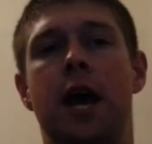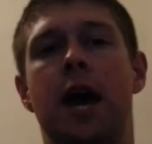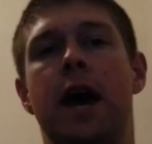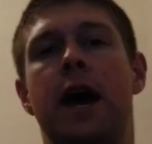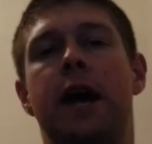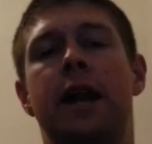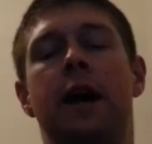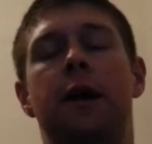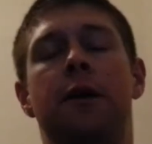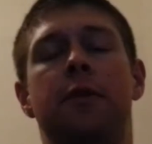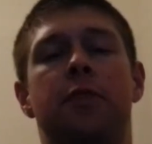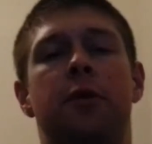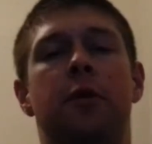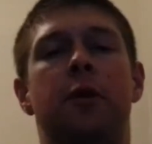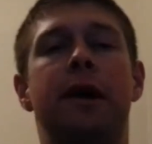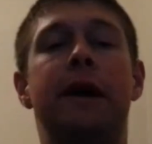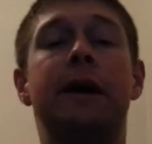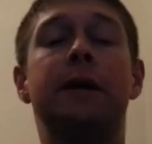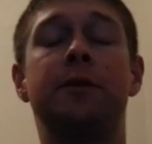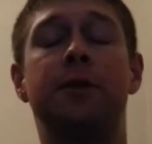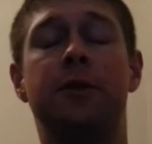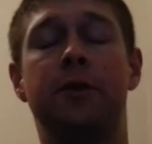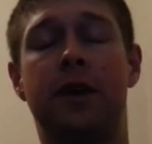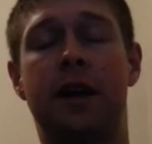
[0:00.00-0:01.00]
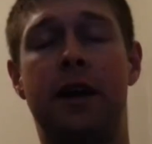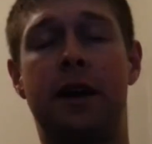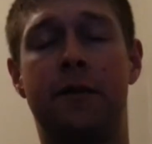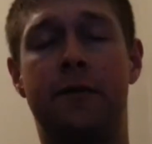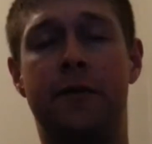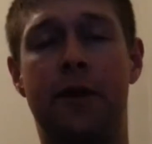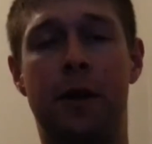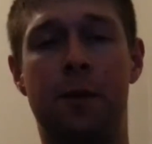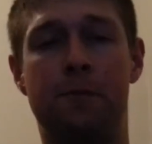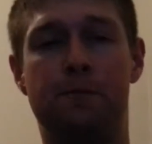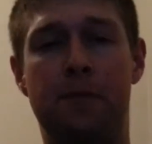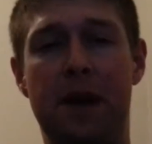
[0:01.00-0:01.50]
and I thought I would do it on a
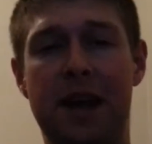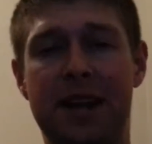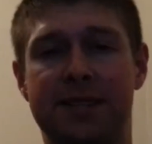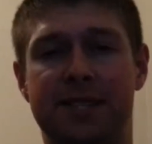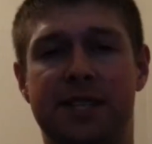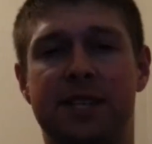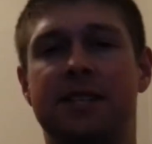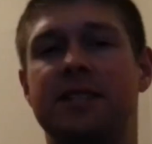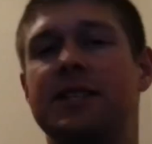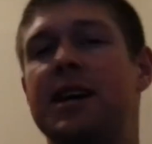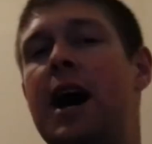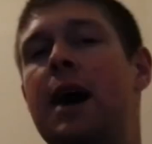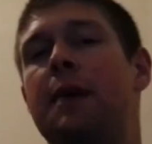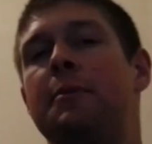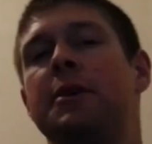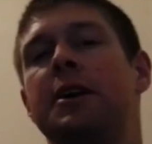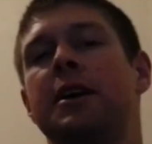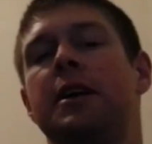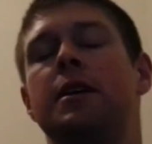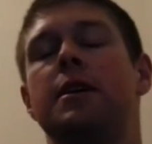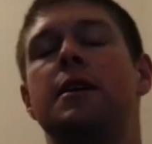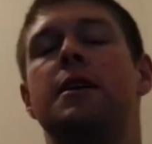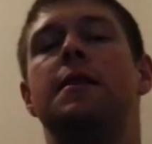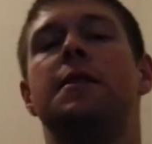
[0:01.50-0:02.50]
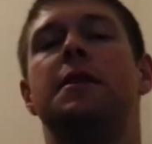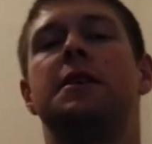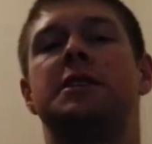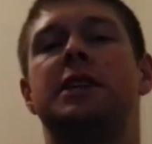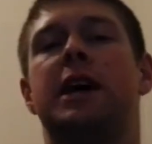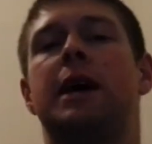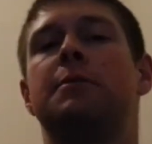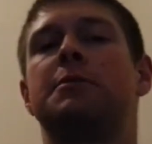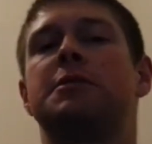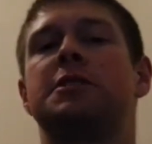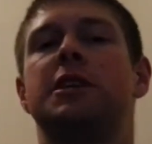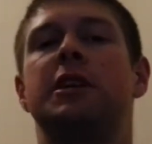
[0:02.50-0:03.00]
very basic topic. The
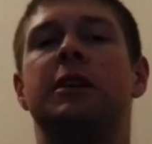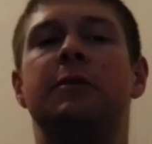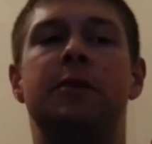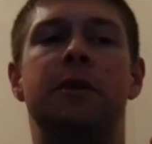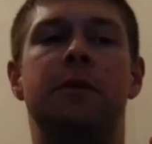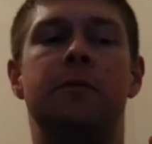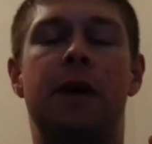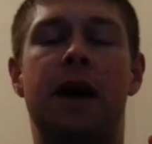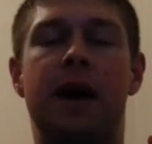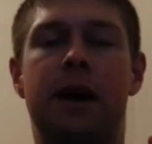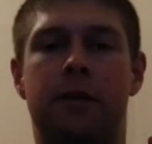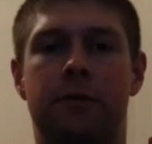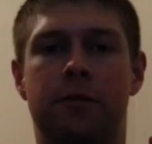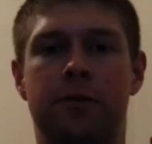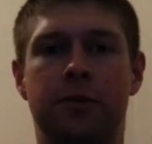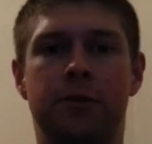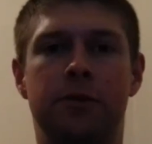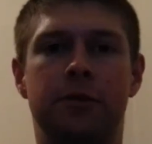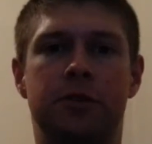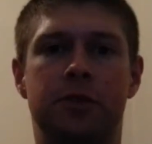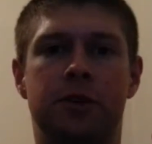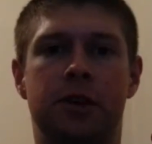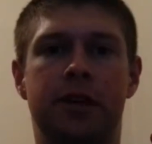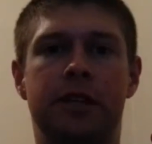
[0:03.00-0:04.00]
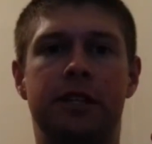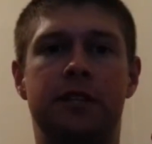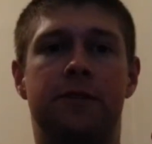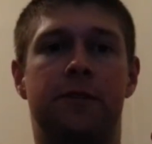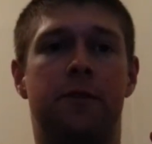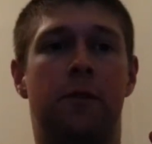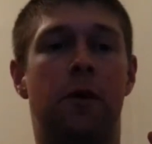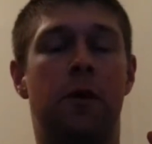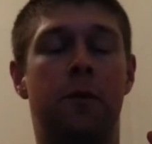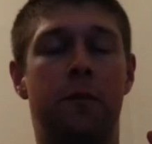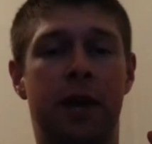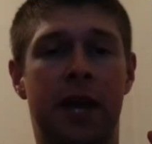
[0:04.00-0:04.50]
topic's going to be macronutrients
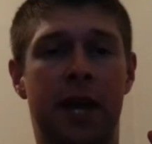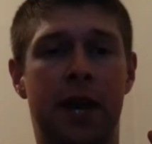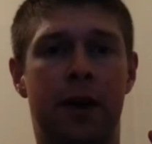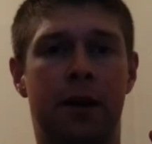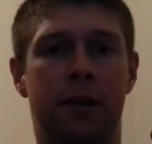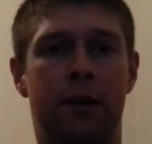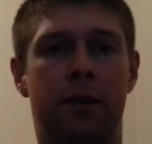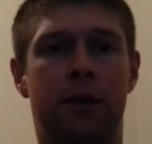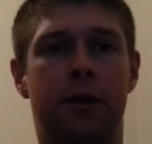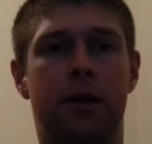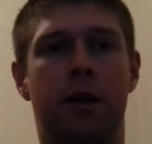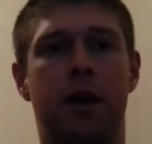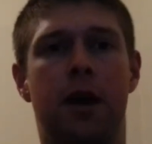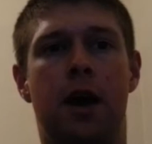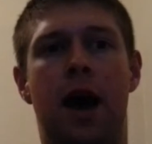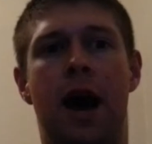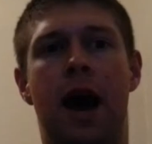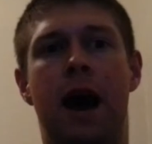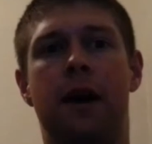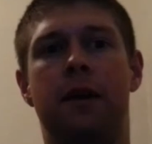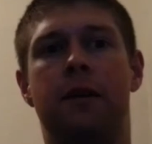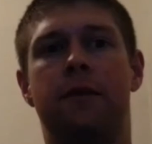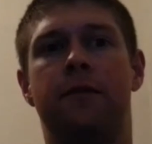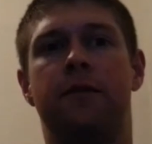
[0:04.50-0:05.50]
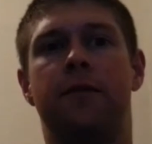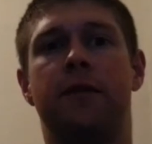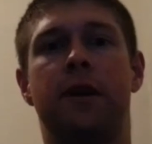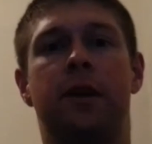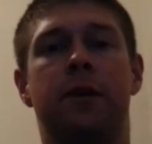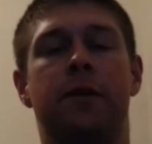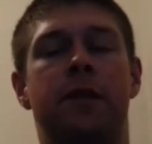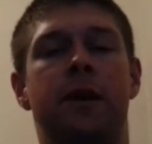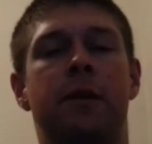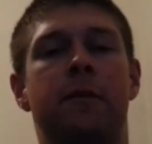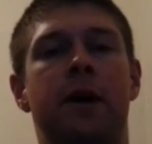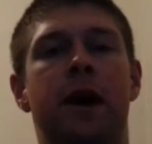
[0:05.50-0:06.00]
for a beginner, how to
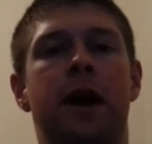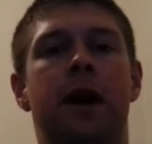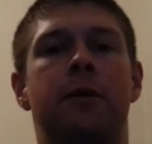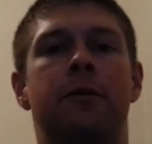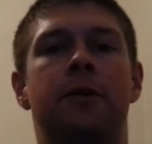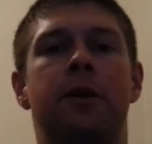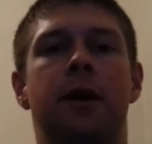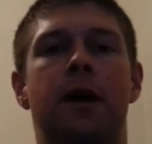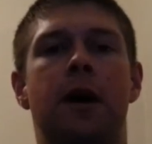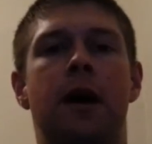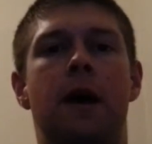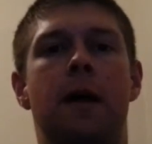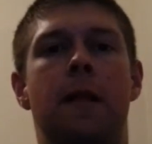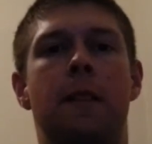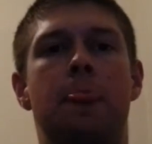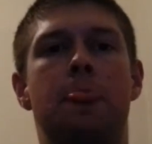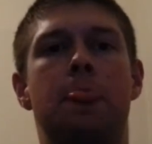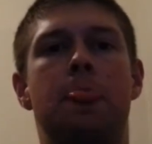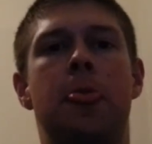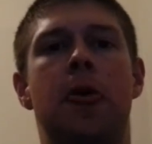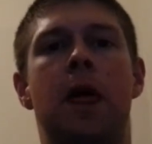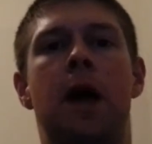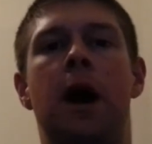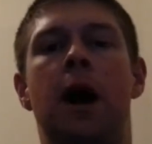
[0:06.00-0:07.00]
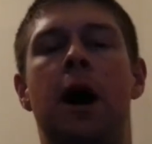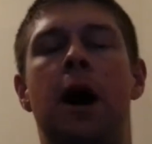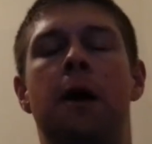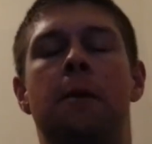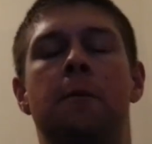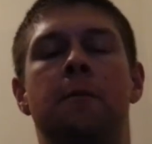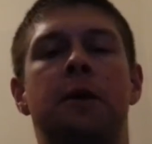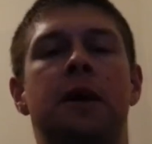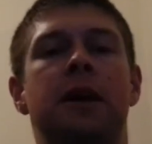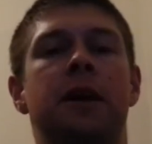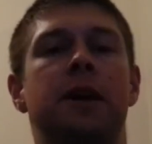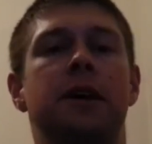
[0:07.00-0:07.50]
figure them out,
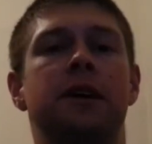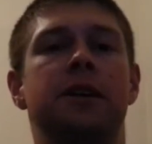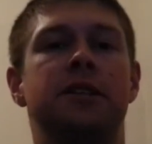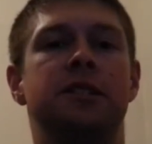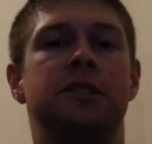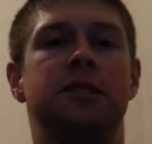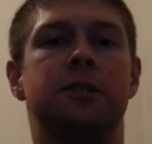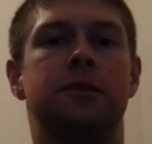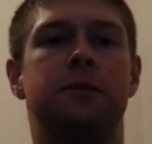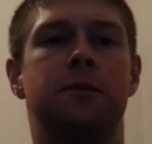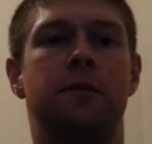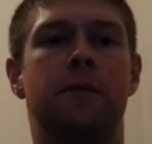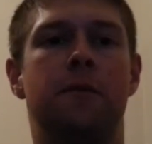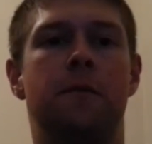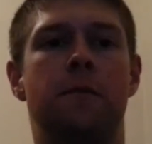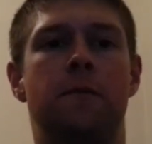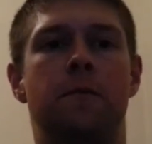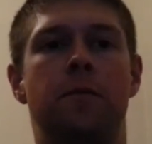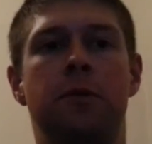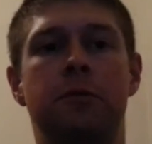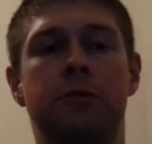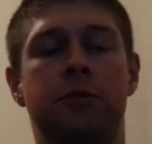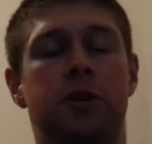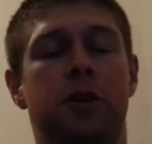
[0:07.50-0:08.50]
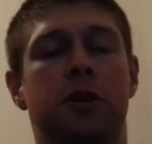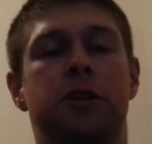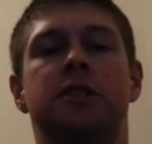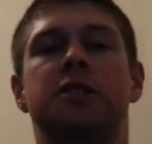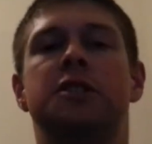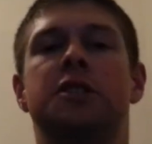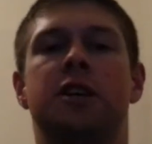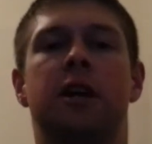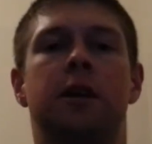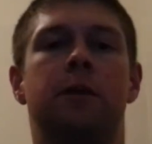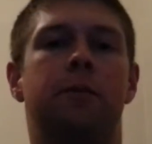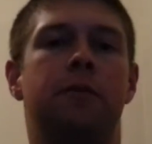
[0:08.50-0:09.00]
because nutrition
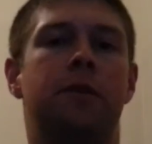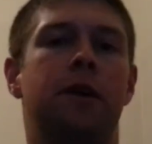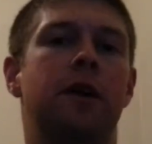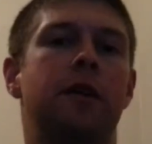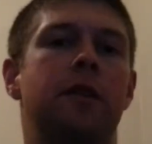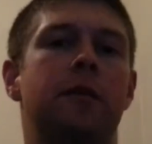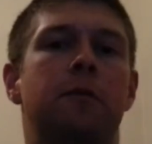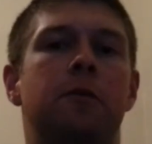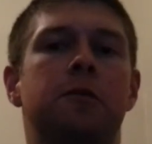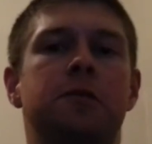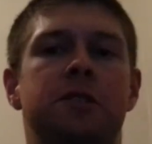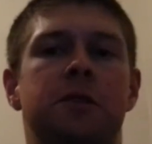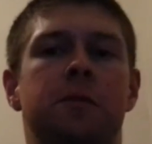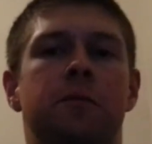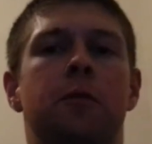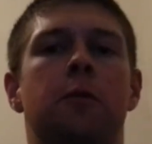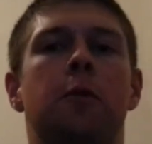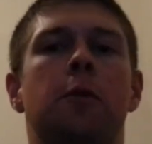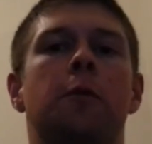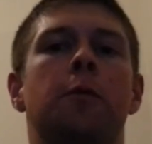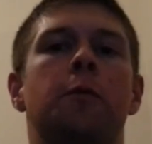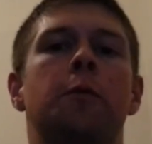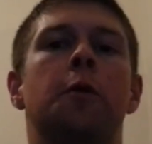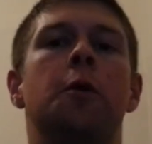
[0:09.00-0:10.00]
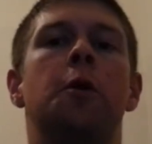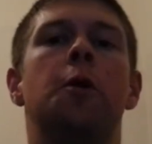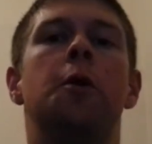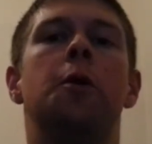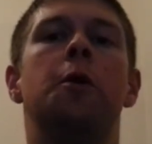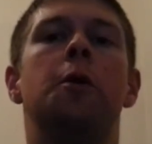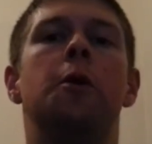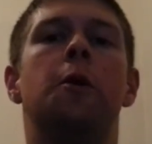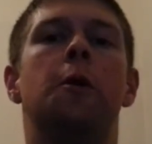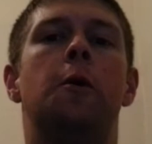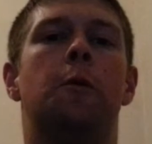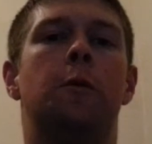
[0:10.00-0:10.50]
is going to play the most important
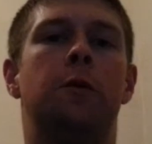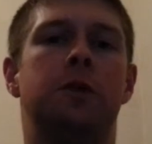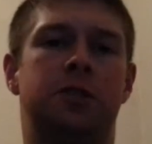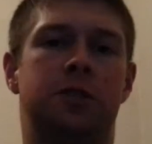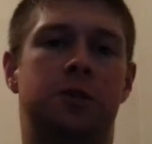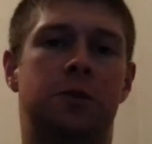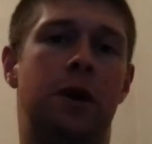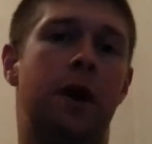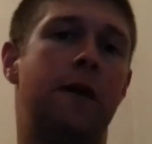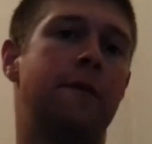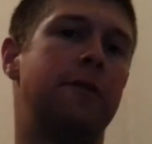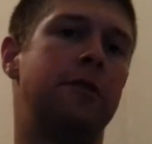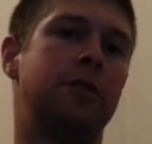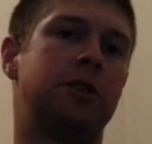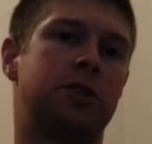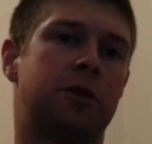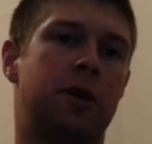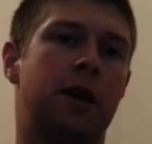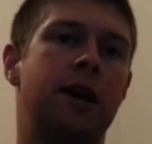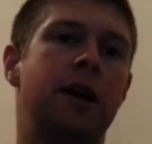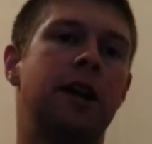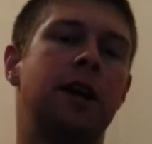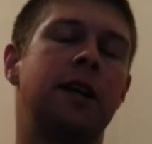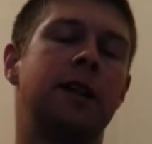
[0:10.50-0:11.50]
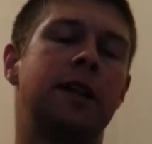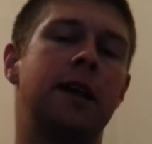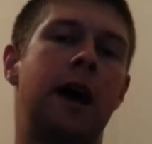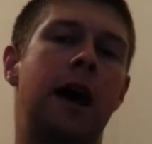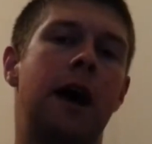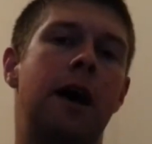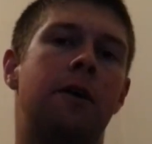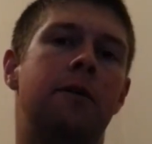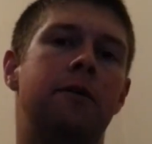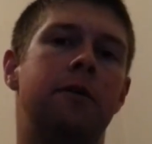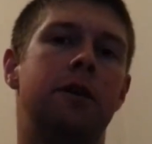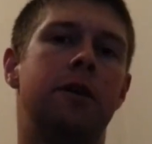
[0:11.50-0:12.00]
role. Once you have your training
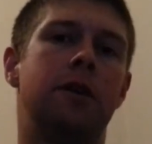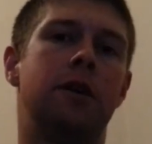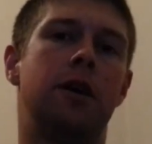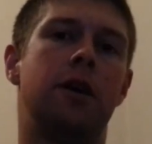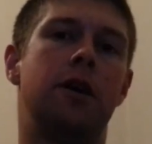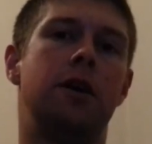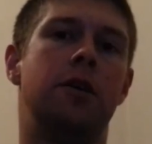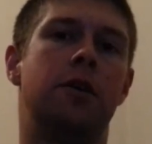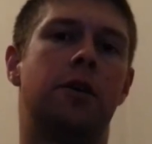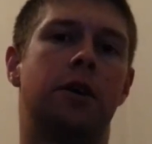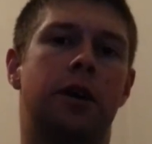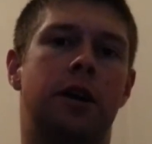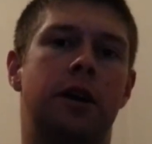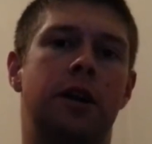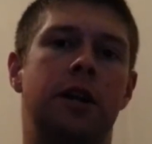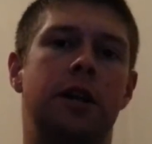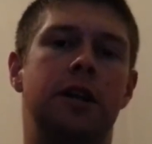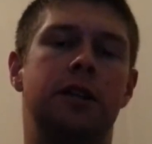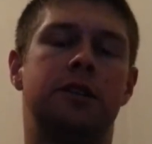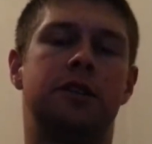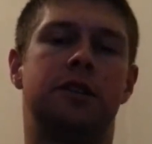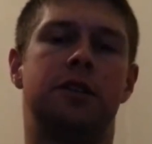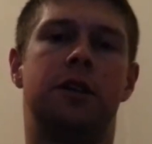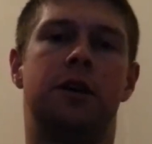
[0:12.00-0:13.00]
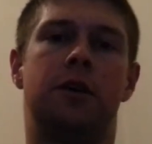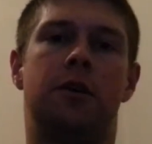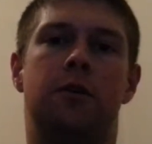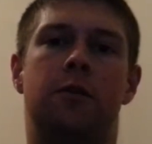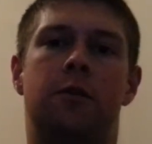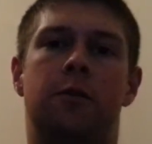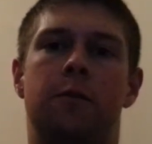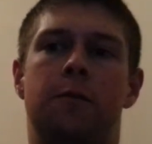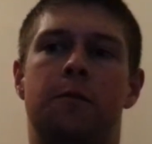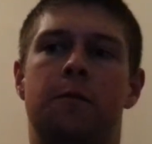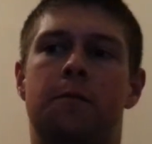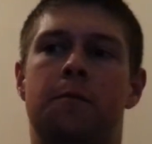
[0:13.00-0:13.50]
down, you're going to need to
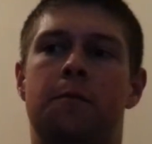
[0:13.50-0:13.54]
know